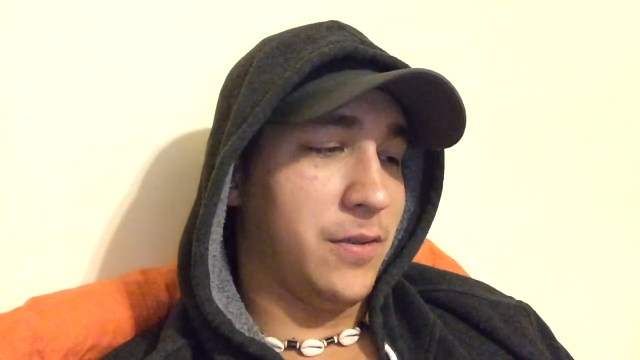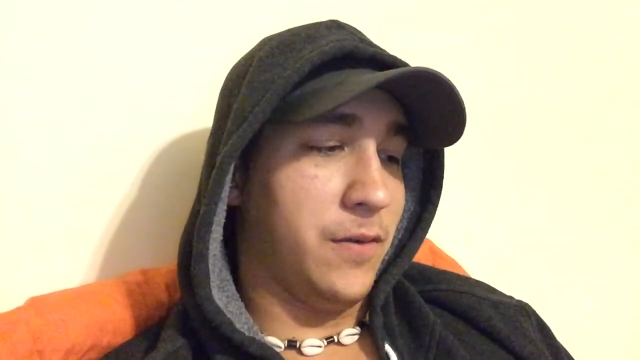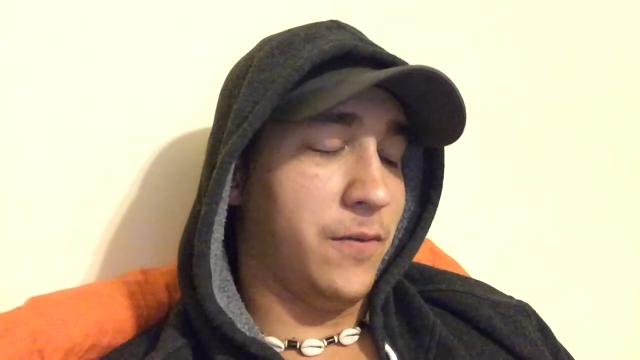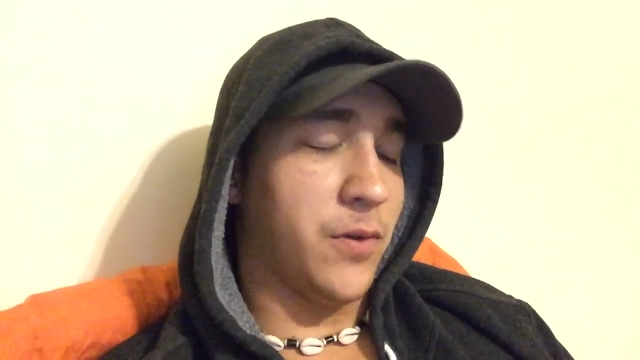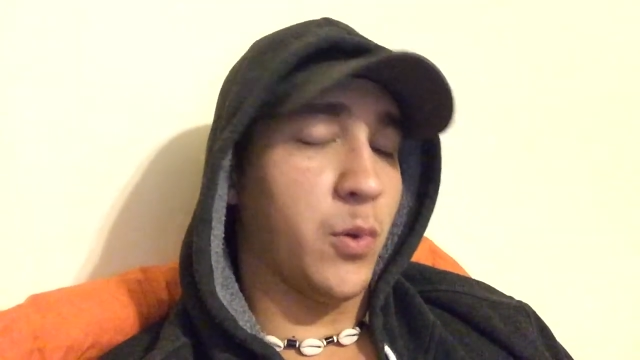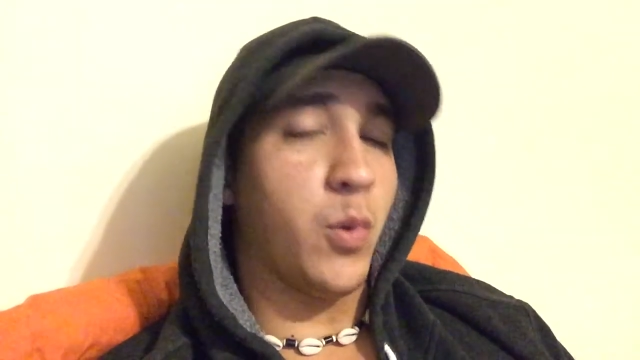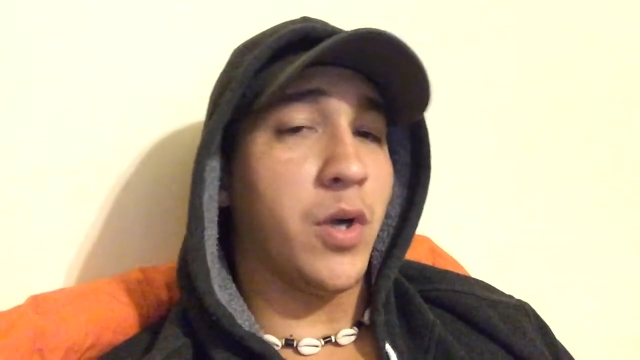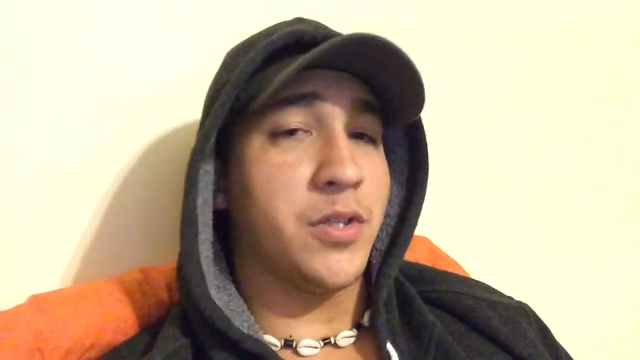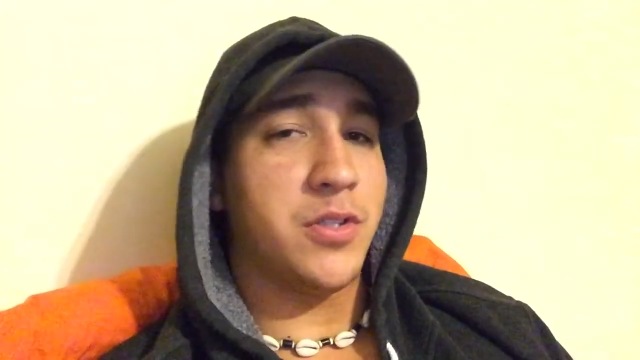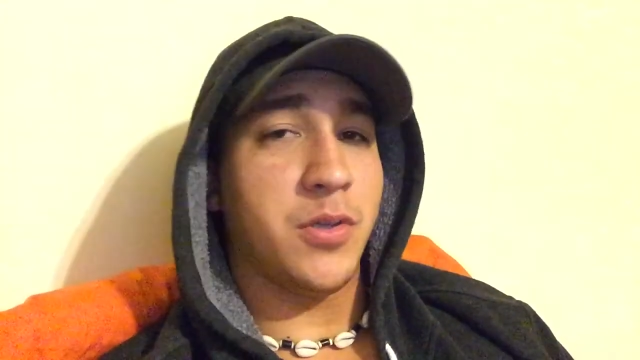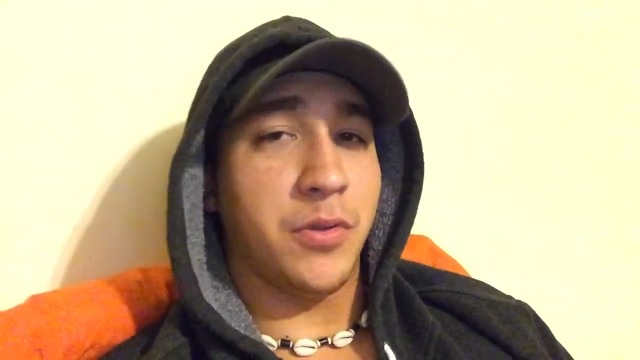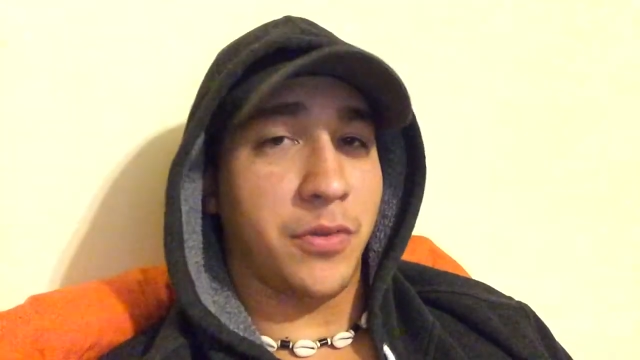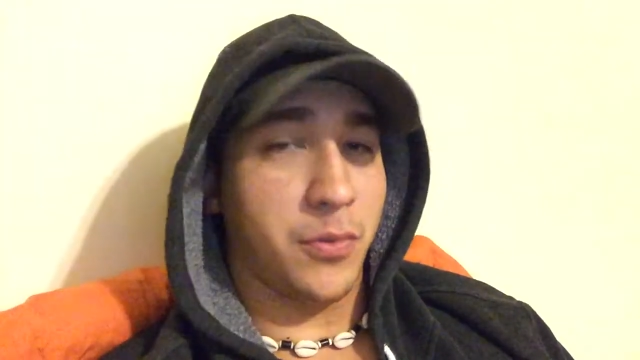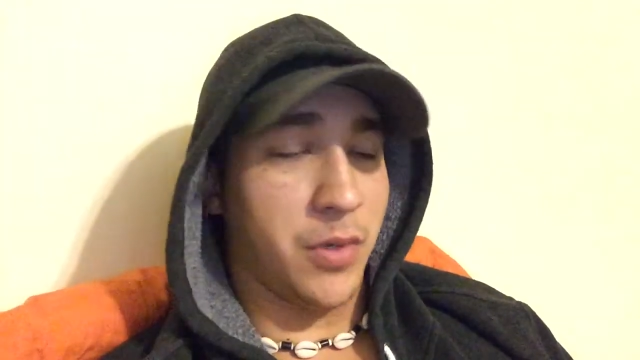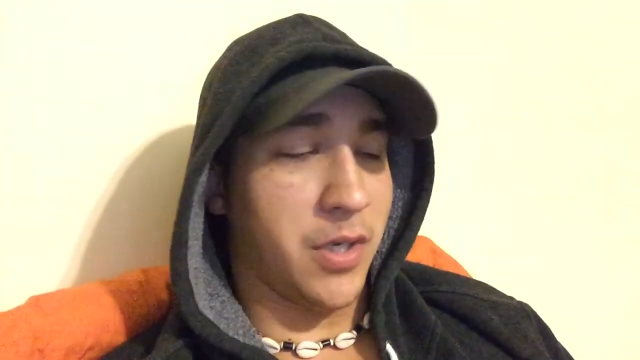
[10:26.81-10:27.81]
for the one,
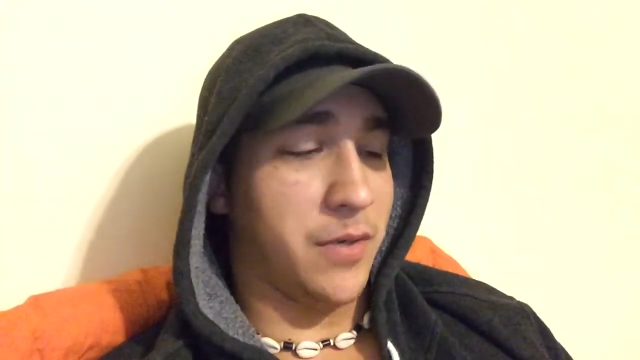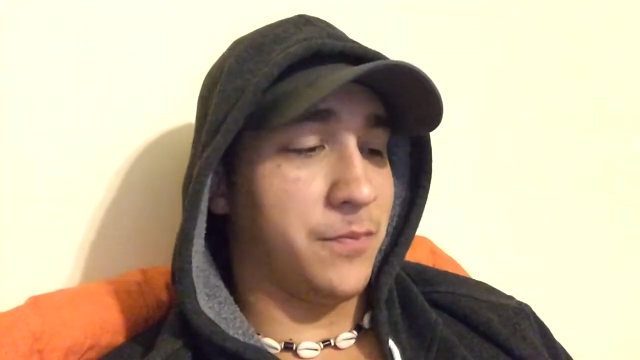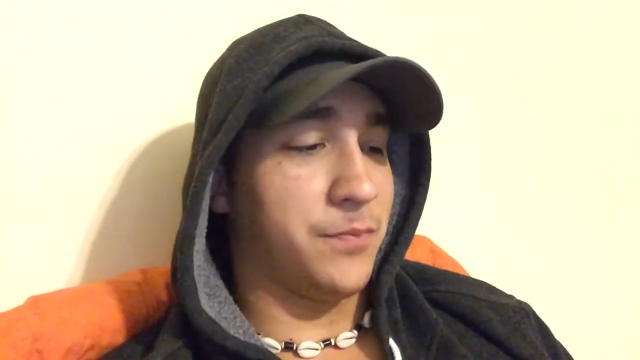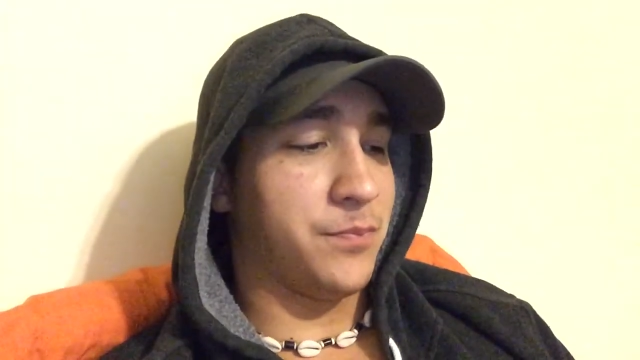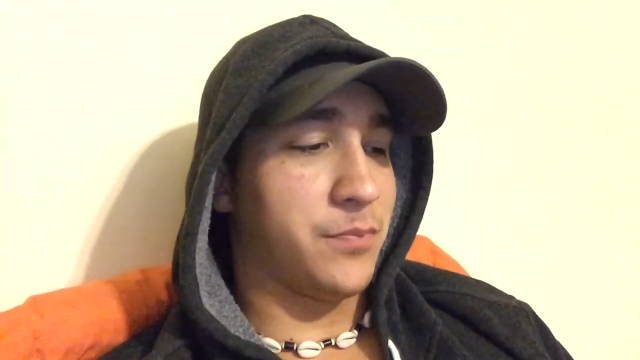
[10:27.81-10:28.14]
two, three.